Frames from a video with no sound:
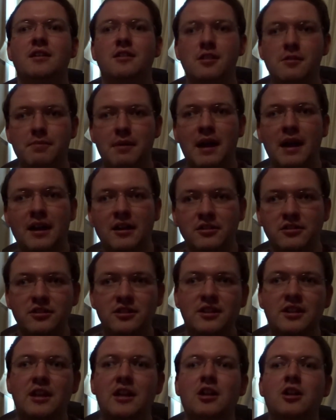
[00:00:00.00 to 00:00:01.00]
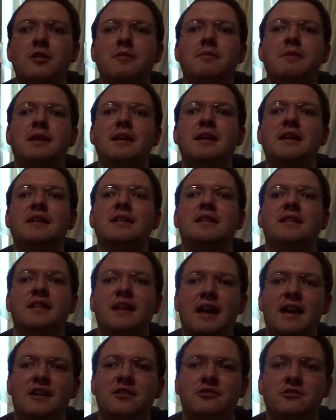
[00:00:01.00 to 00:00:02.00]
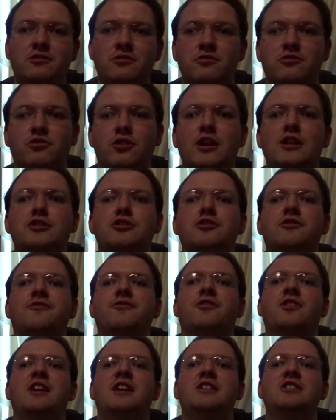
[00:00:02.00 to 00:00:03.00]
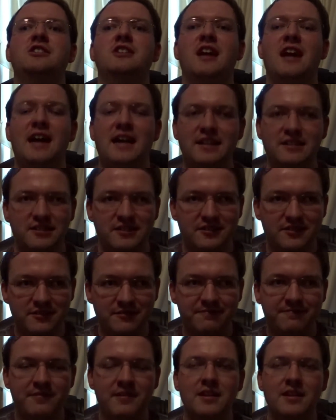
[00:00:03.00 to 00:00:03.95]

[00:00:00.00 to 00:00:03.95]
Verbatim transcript: the Pirates of the Caribbean and National Treasure franchises.